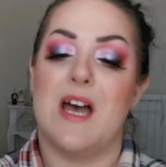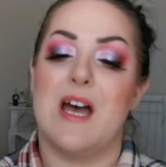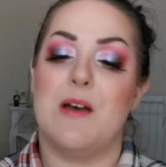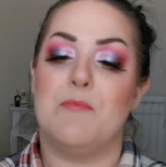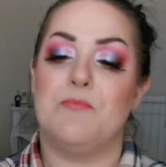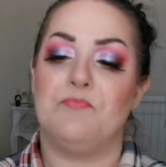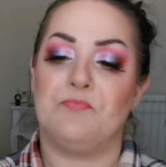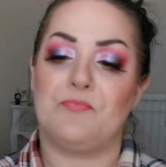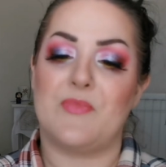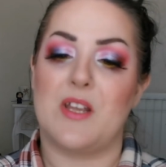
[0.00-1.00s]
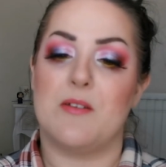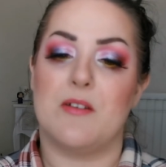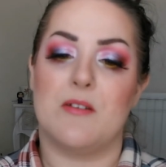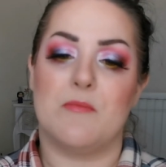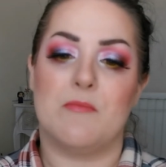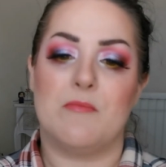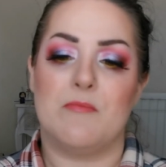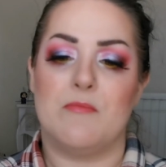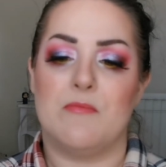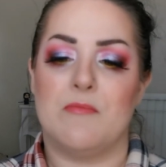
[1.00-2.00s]
Um,
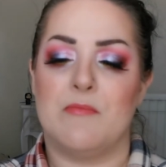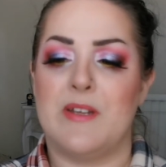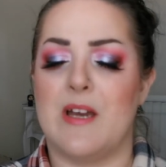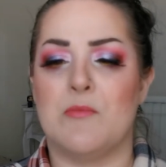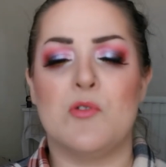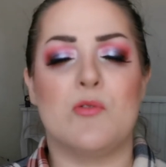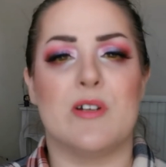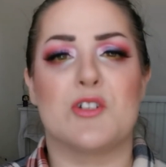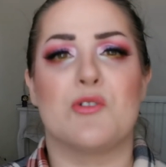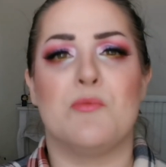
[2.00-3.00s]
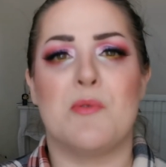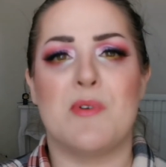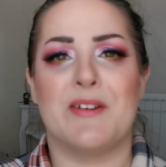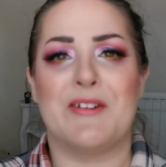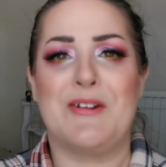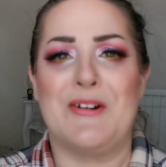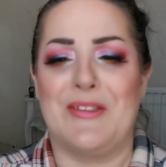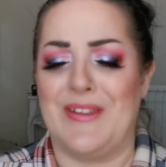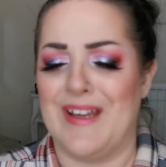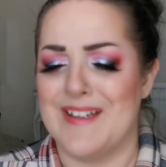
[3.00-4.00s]
but yeah, I'm not quite sure what one I
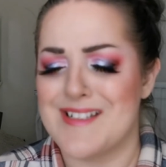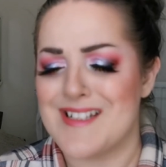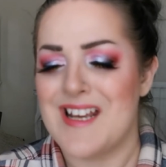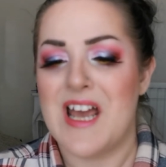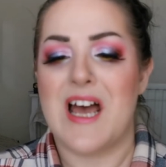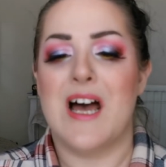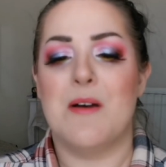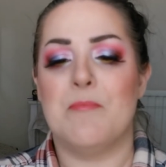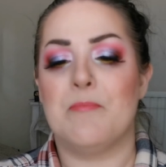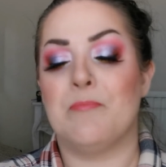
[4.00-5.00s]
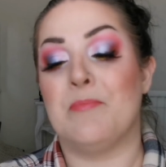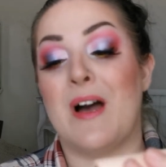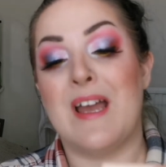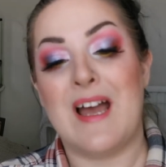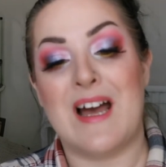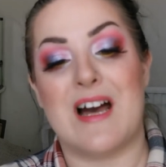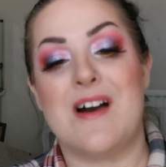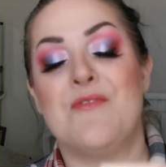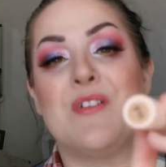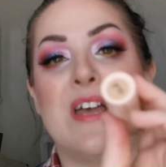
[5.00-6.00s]
got in the end. Um, but I
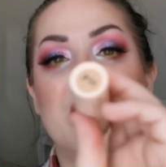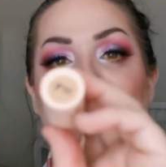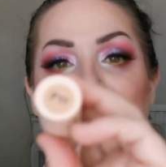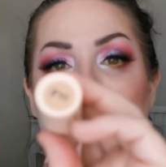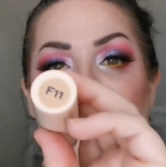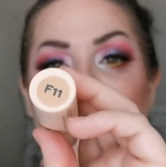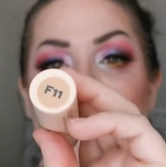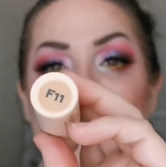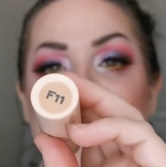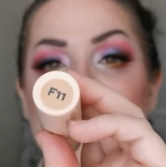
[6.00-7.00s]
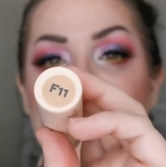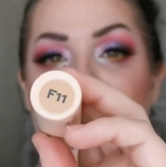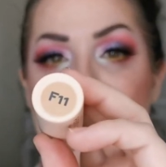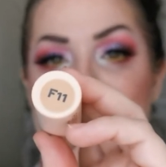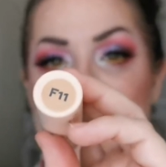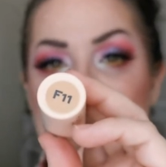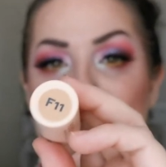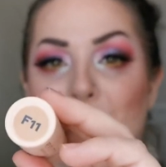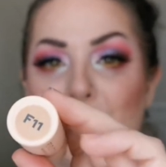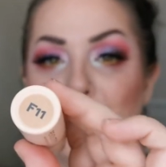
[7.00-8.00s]
have F11 for my
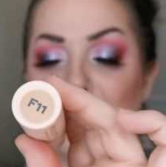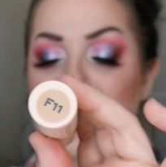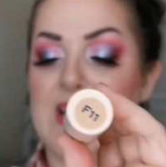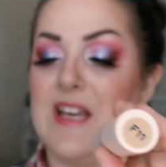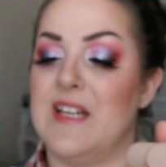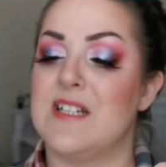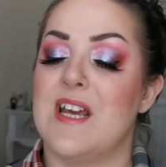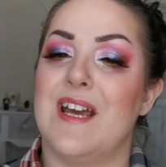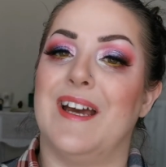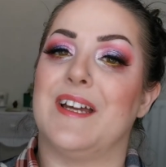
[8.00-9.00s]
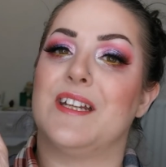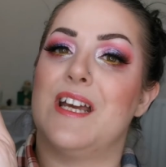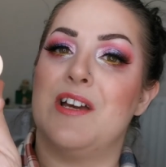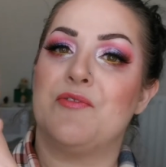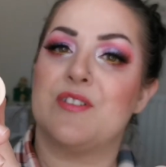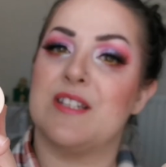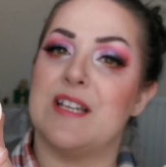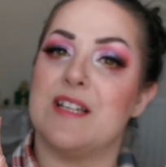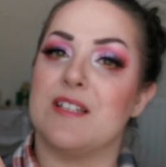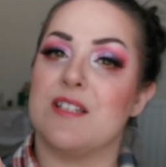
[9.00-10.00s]
contour shade and
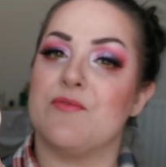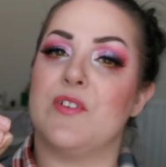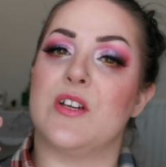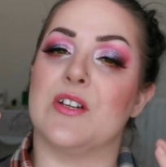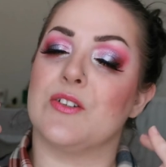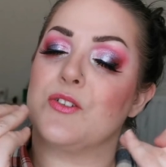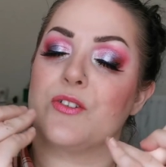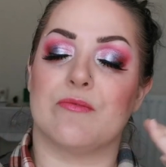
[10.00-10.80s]
F6 for